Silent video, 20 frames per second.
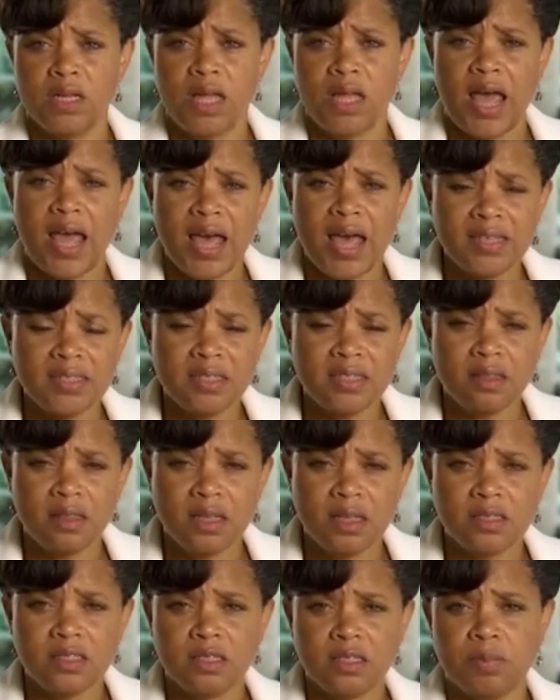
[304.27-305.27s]
Add to
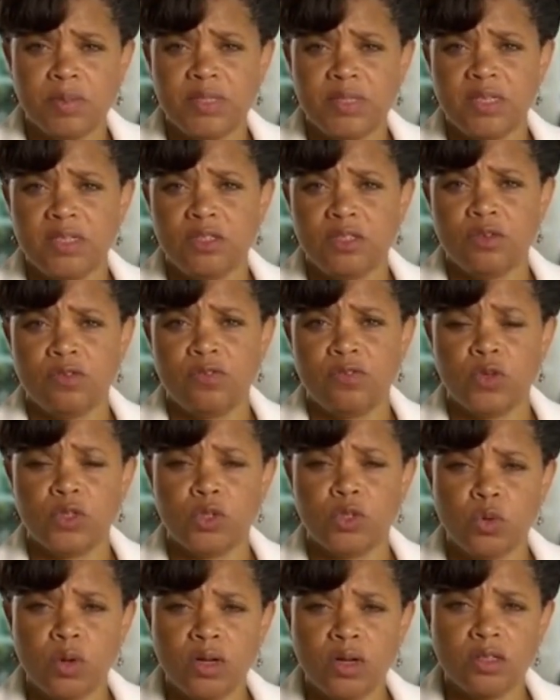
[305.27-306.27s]
this the potential for
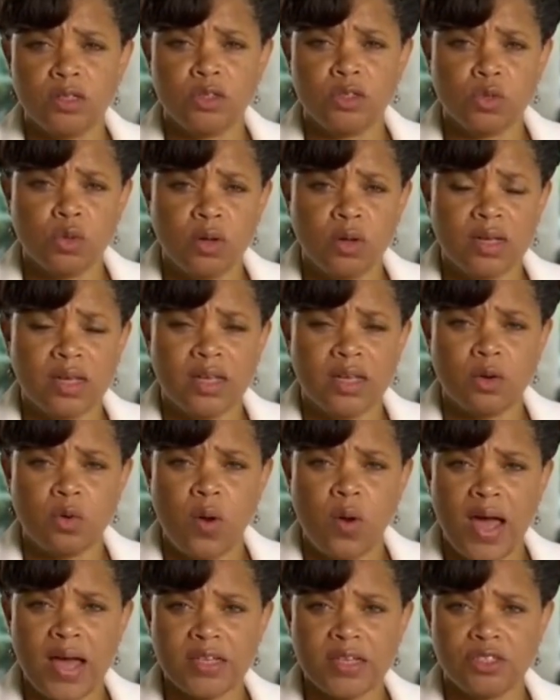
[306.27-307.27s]
drug-to-drug
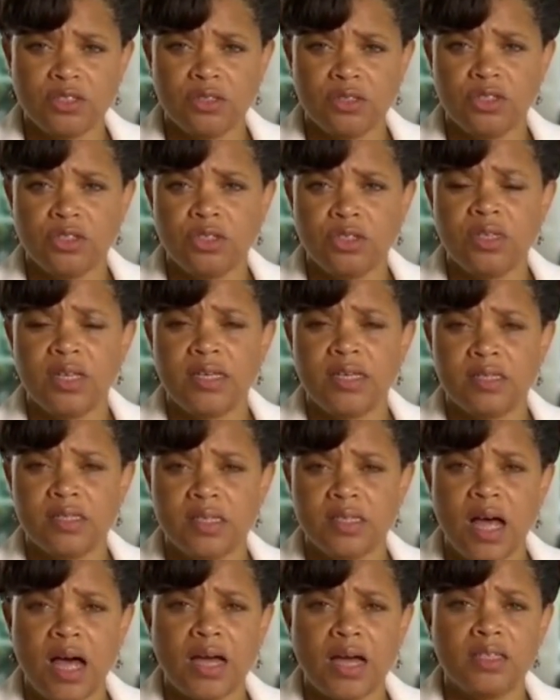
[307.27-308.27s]
interactions should they
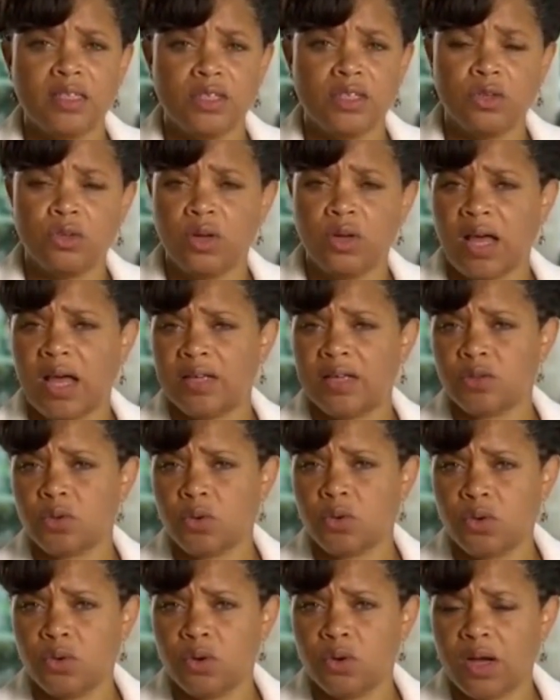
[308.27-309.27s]
decide to utilize
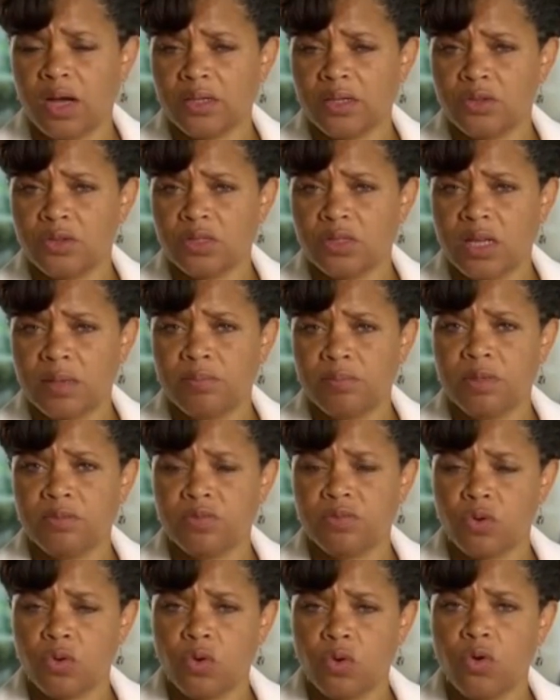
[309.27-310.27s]
oral
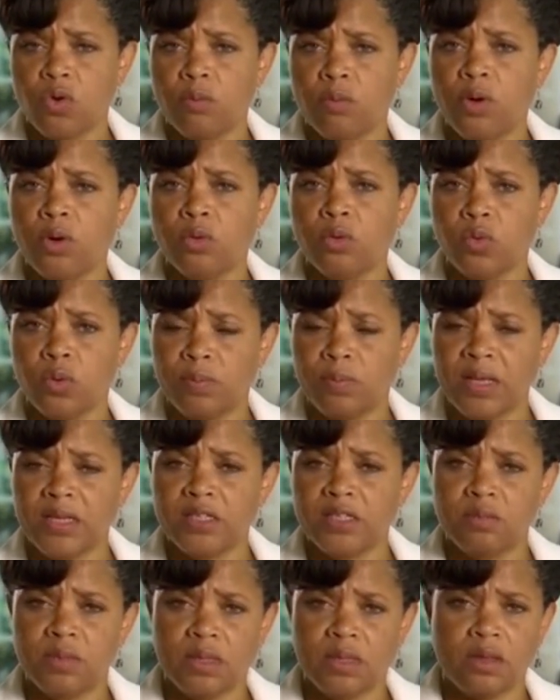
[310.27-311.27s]
contraceptives or hormone
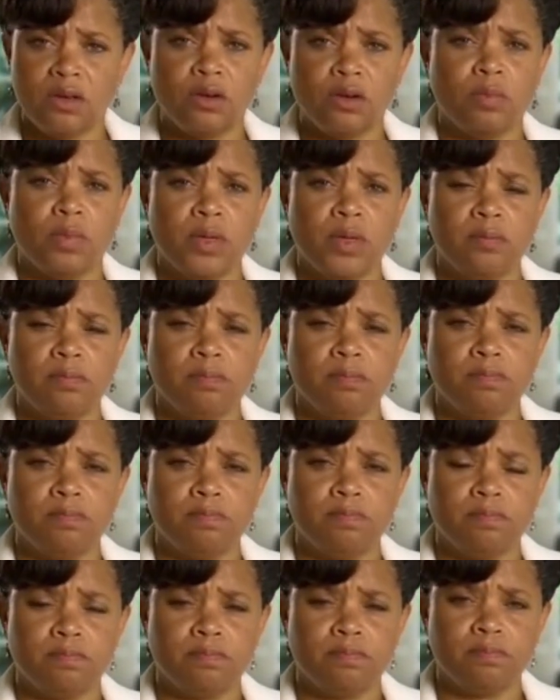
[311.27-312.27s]
replacement therapy.
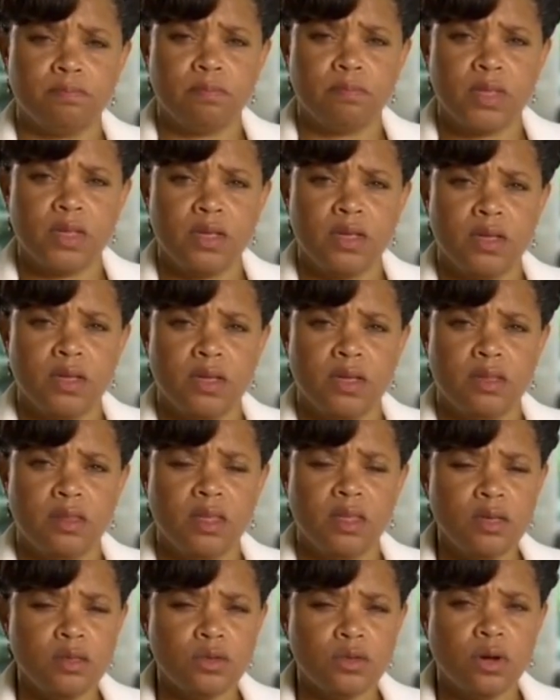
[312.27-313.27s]

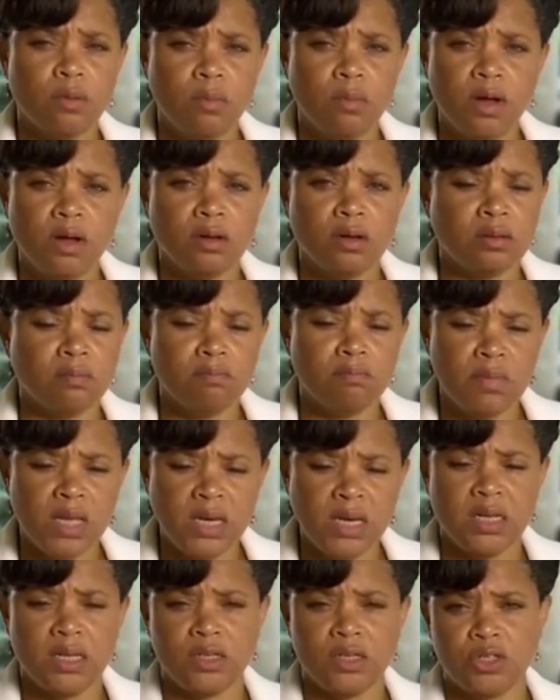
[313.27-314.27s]
These are among
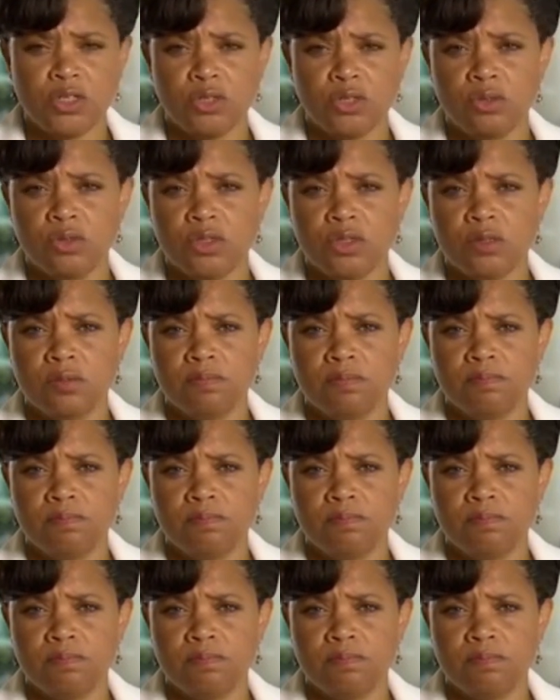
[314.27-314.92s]
many issues.